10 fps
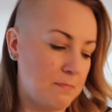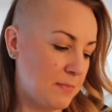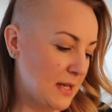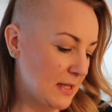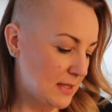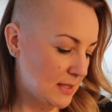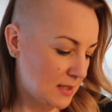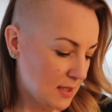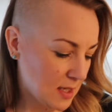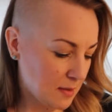but
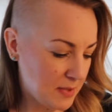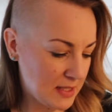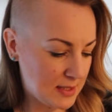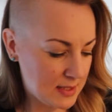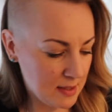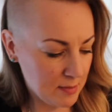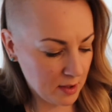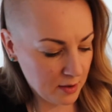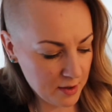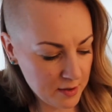it's a bit
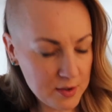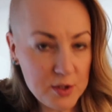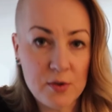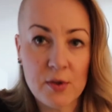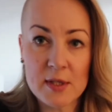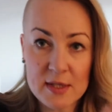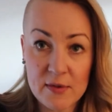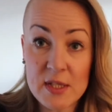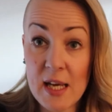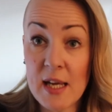similar to the
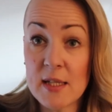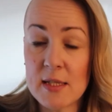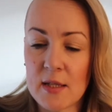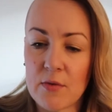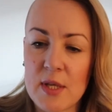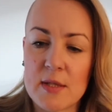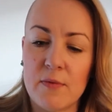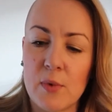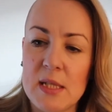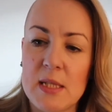78 Degrees
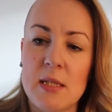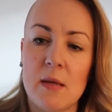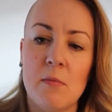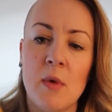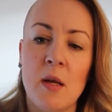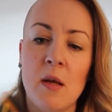of Wisdom,